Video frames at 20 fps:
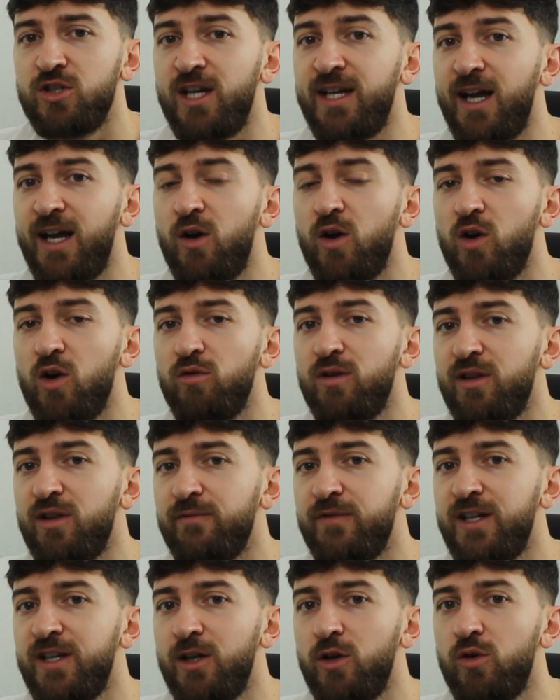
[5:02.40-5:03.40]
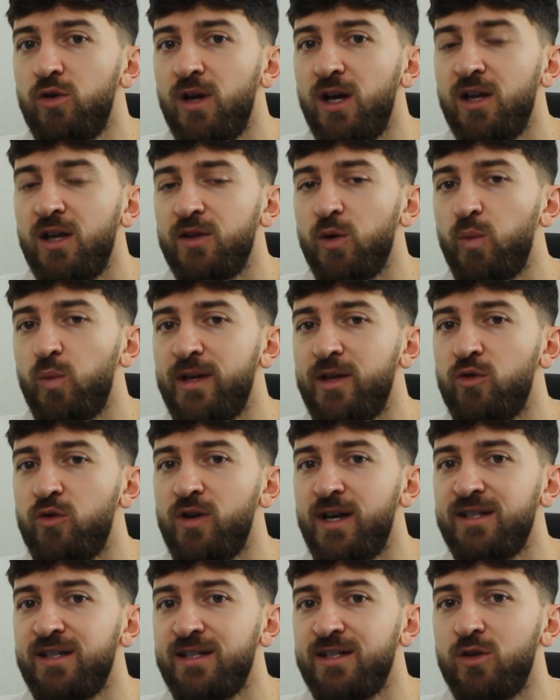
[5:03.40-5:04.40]
Check out our other video that we
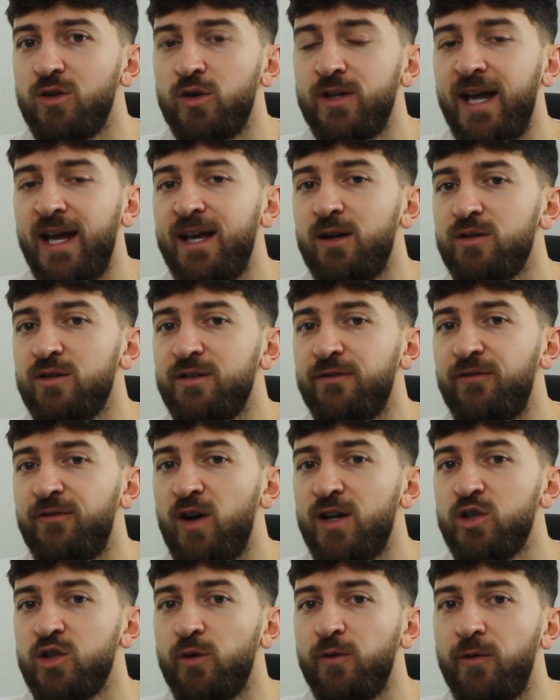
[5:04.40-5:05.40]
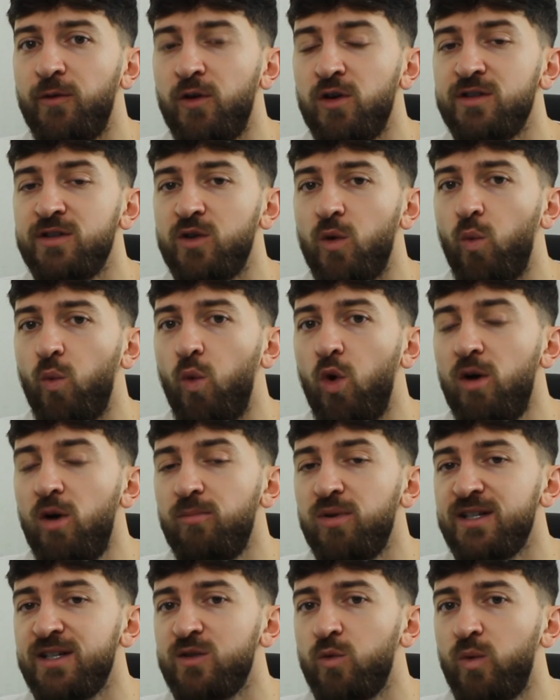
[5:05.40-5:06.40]
created on how to find your first
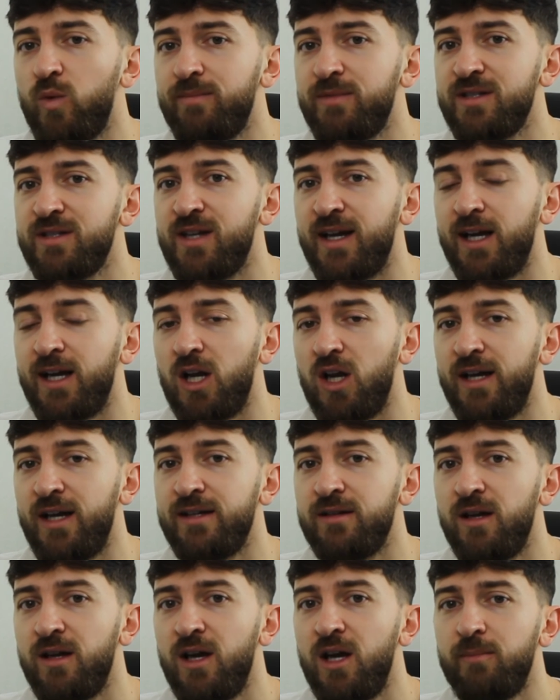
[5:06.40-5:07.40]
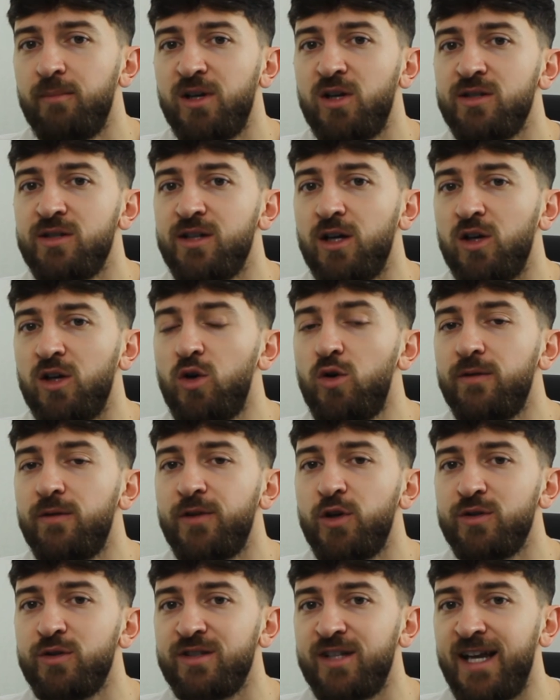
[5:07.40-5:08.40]
WordPress web design client because a lot
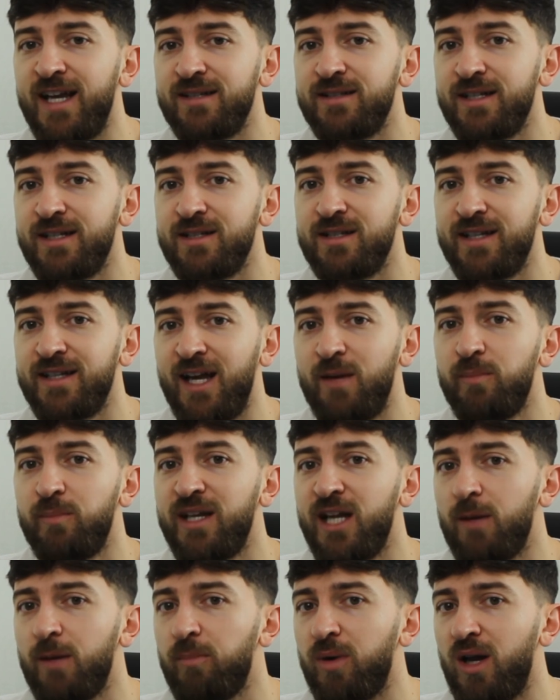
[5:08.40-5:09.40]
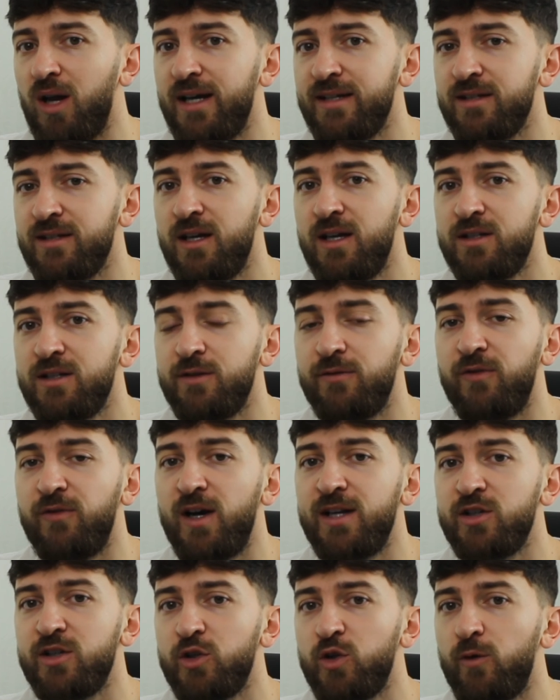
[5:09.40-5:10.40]
of those tactics can be applied to
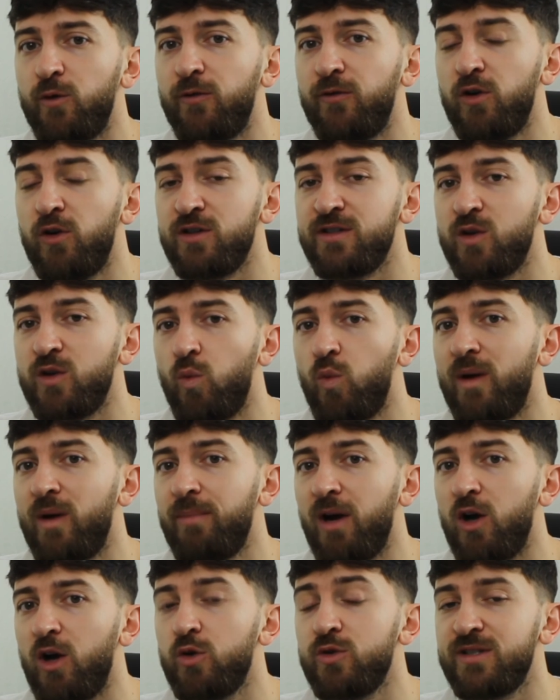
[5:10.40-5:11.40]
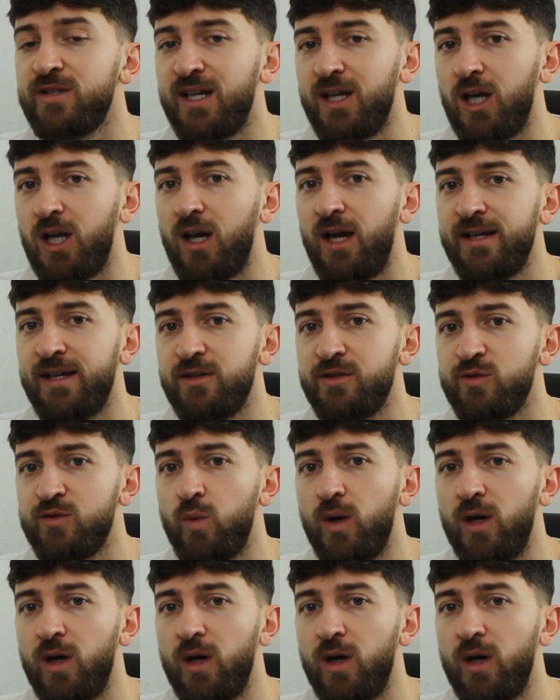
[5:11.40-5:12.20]
find your first web hosting client as